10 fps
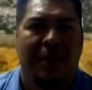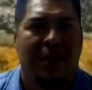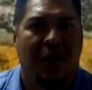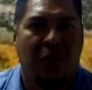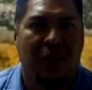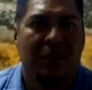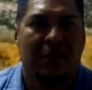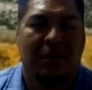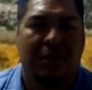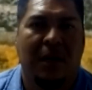of
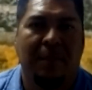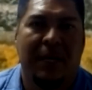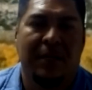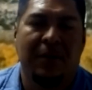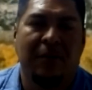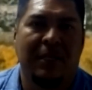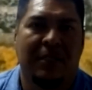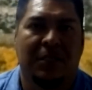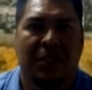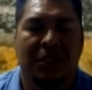course, not making the right
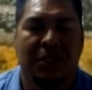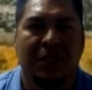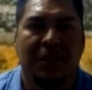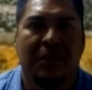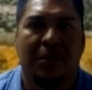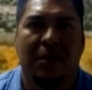decisions,